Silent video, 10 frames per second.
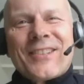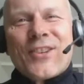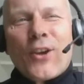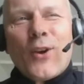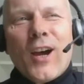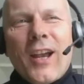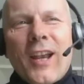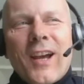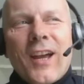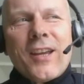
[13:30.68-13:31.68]
so
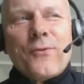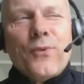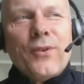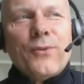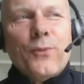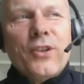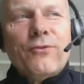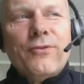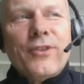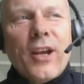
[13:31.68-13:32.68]
I
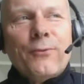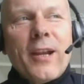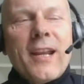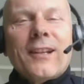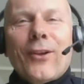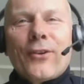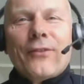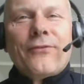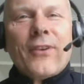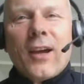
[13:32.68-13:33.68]
would read a lot
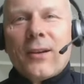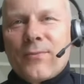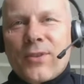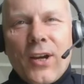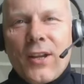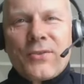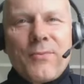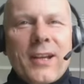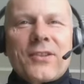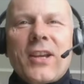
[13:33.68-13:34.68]
of
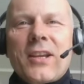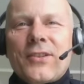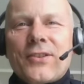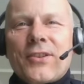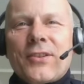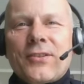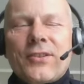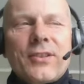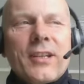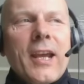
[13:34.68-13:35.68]
science magazines
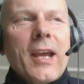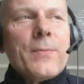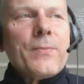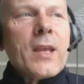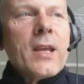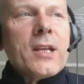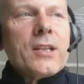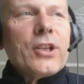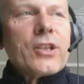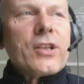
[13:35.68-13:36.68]
and
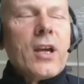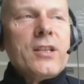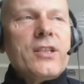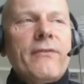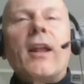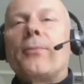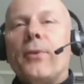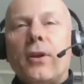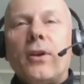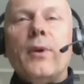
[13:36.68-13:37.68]
just developed
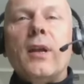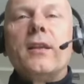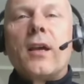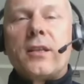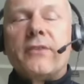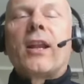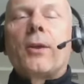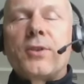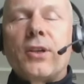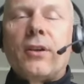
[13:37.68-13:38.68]
a really
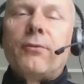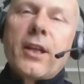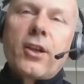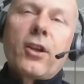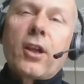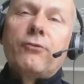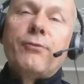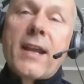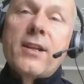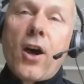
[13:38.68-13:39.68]
good kind
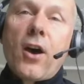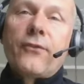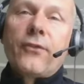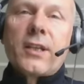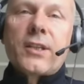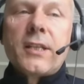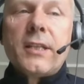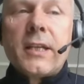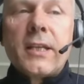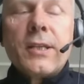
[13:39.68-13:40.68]
of radar for these
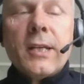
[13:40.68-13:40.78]
ideas.